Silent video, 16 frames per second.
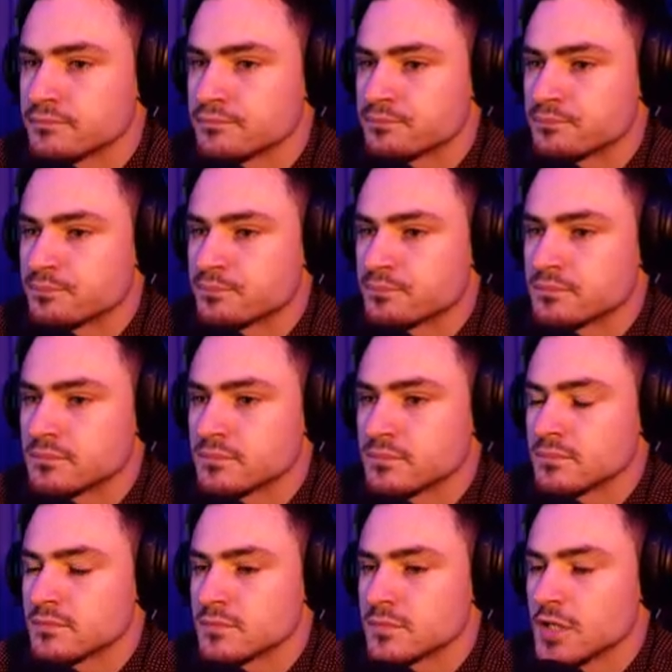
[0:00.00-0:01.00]

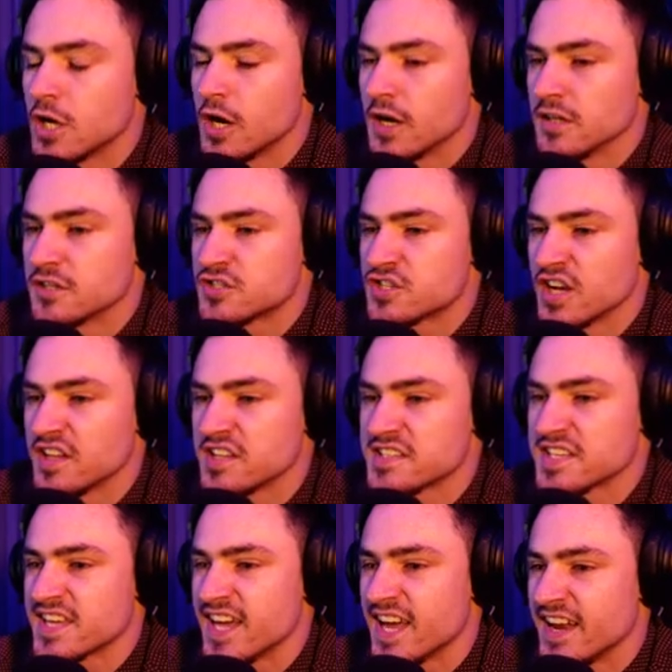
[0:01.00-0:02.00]
Alright, let's try
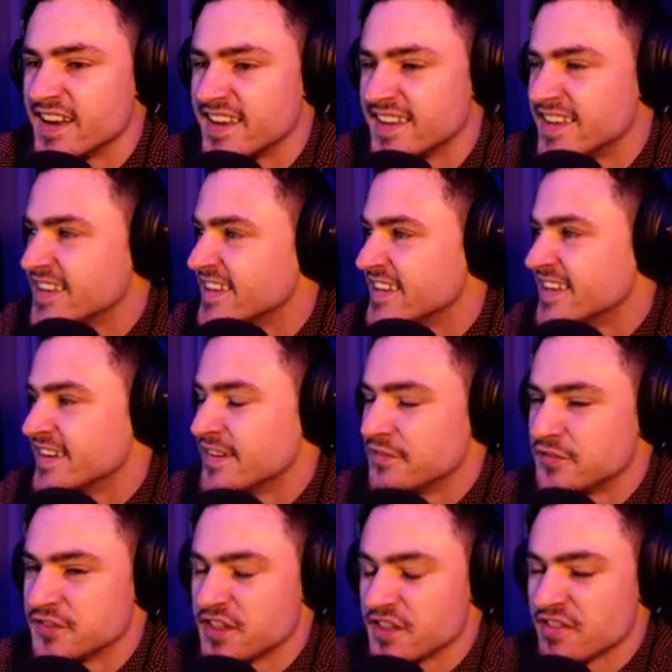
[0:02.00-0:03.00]
this again.
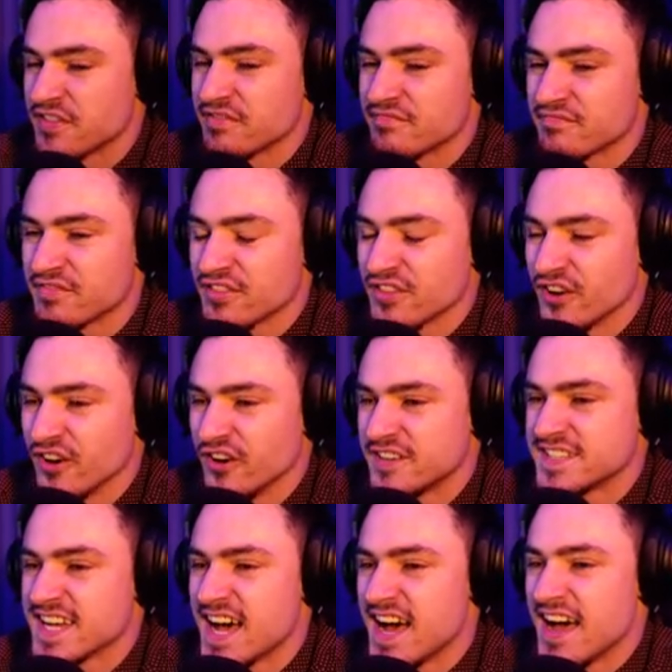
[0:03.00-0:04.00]
For the
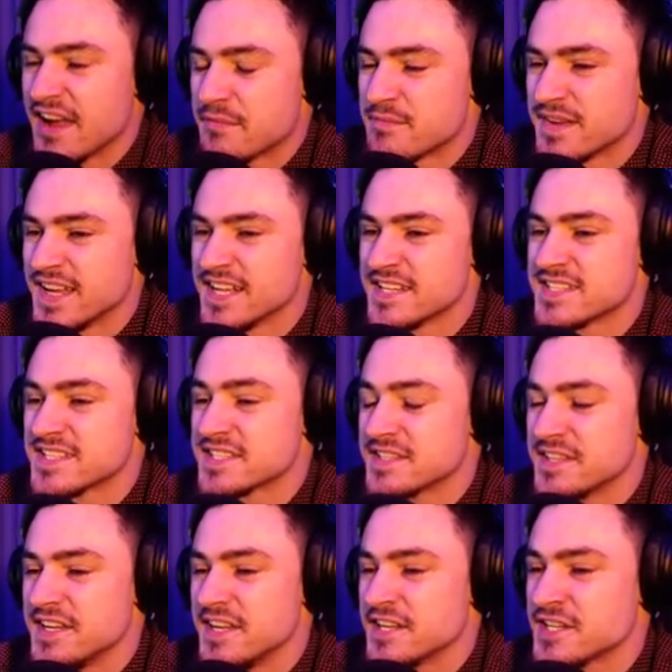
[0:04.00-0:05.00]
third time. It's
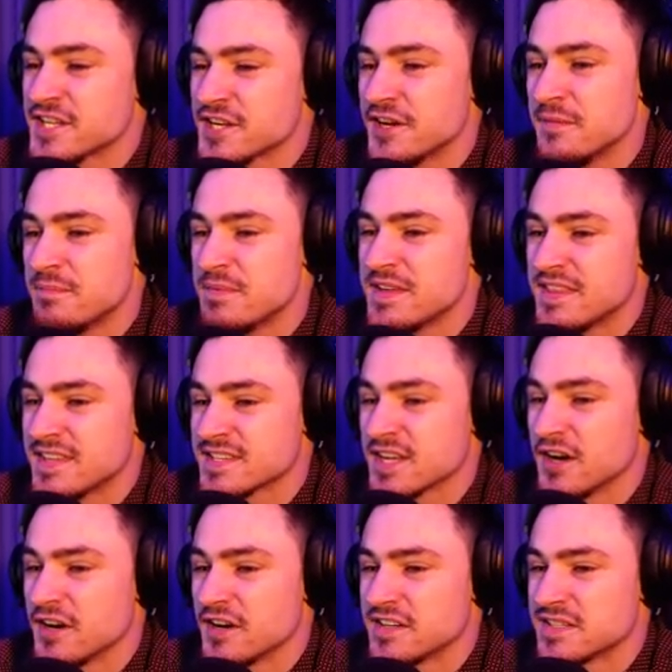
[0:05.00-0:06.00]
it shouldn't be this
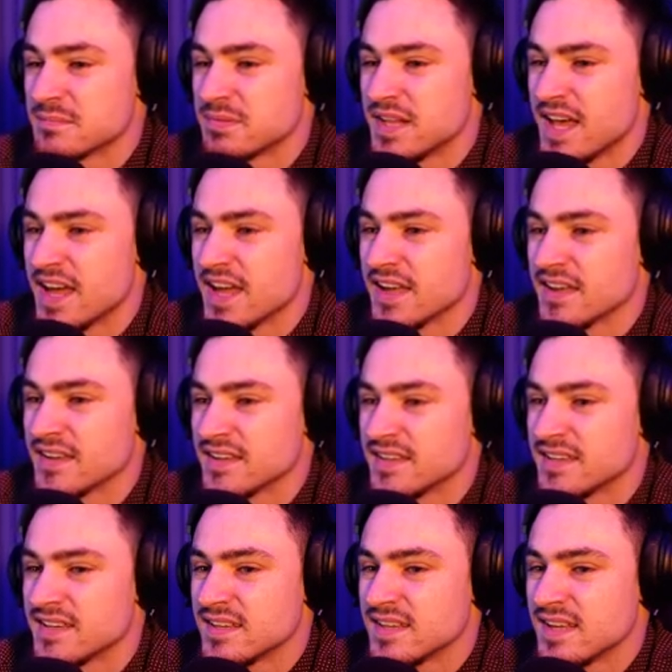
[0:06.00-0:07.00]
hard to play
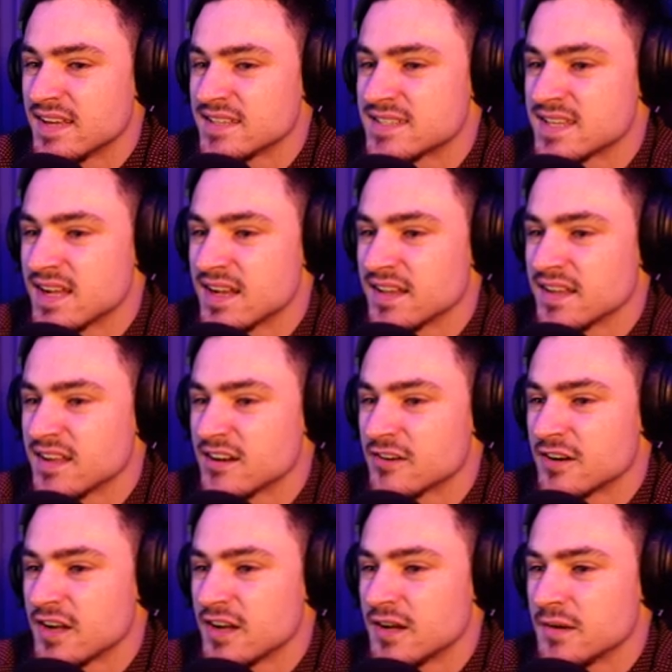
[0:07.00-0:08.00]
as Sonic,
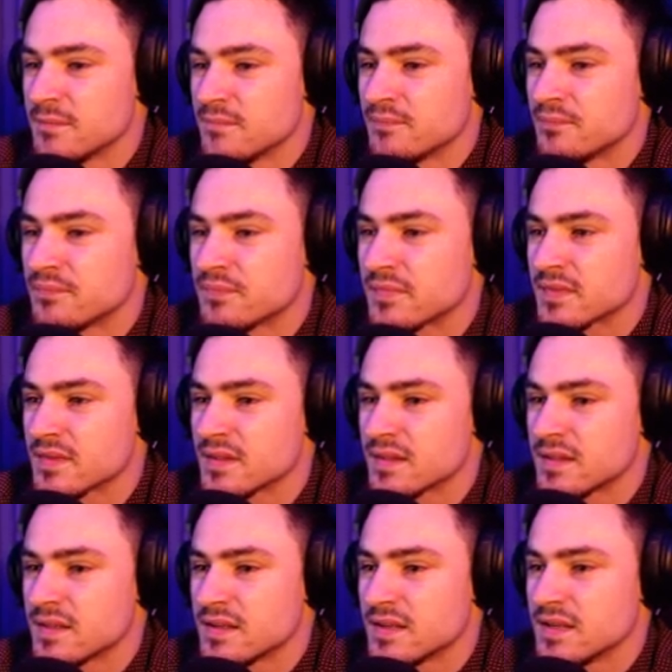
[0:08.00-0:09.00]
or um
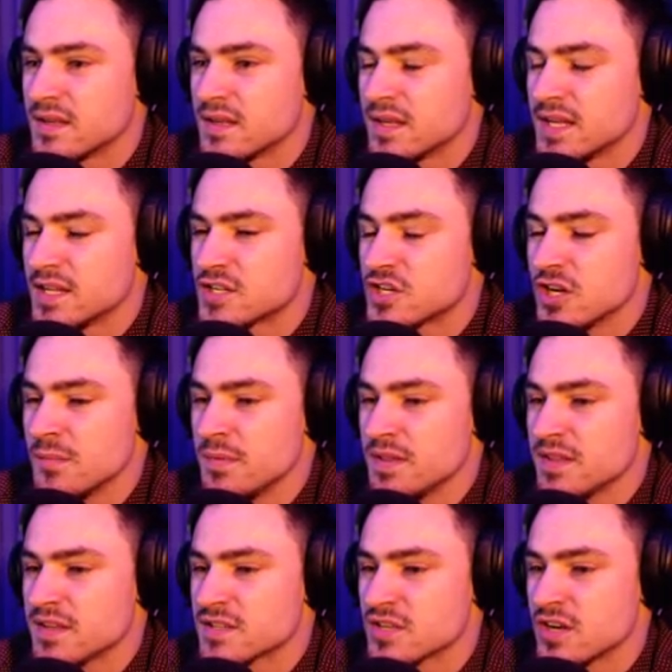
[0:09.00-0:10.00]
it shouldn't be
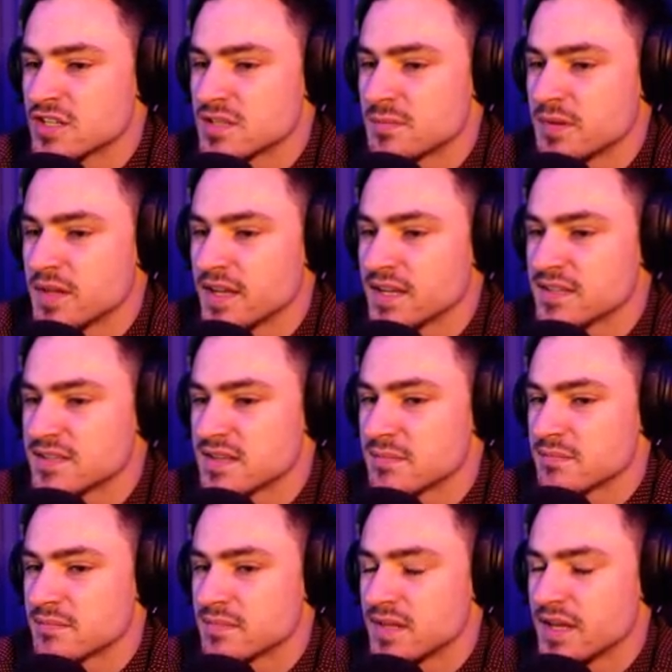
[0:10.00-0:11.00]
this hard to play as him.